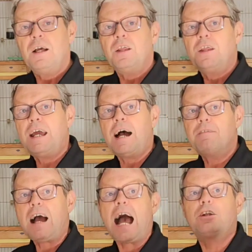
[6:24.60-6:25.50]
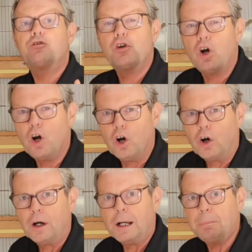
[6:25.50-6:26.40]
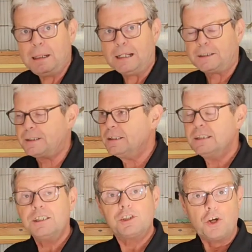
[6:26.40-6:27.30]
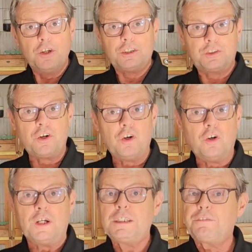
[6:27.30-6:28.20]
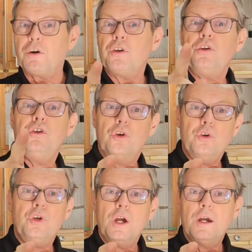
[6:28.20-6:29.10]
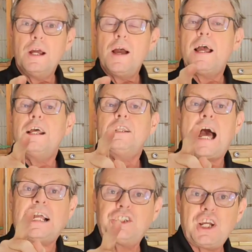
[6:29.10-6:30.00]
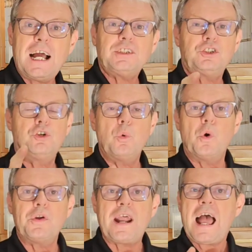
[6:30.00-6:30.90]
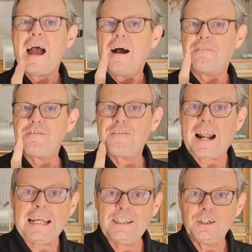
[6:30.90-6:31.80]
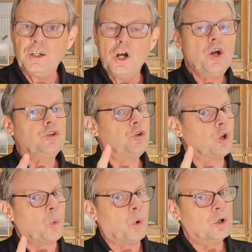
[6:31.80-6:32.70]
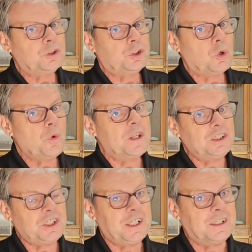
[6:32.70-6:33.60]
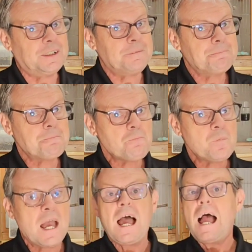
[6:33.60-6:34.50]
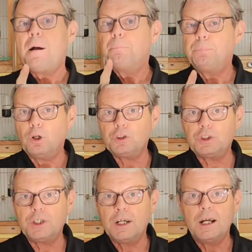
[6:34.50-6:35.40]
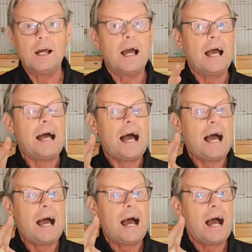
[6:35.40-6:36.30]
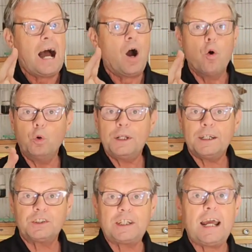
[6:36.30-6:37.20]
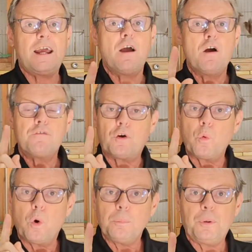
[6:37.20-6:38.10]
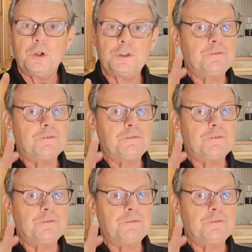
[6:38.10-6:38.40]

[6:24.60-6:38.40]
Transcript: they have a draw in place. Now this draw is for you, a chance to win a flight to the World Show this year, plus a hotel stay for one person